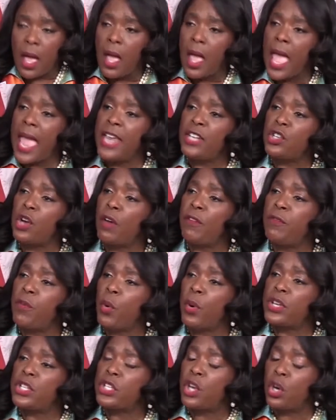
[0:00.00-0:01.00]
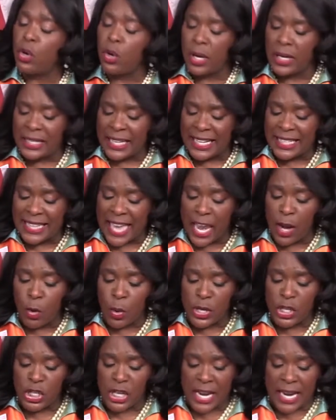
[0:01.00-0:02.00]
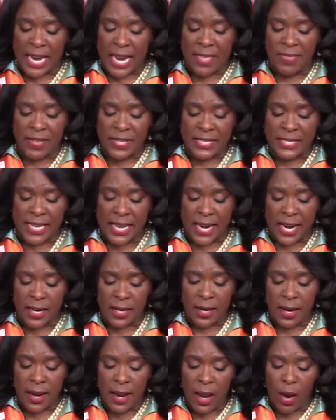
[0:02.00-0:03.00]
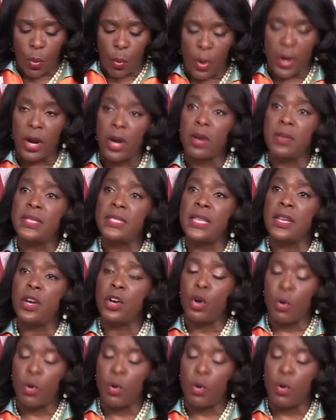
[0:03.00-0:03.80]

H.R. 4 is currently languishing in the Senate, where Senator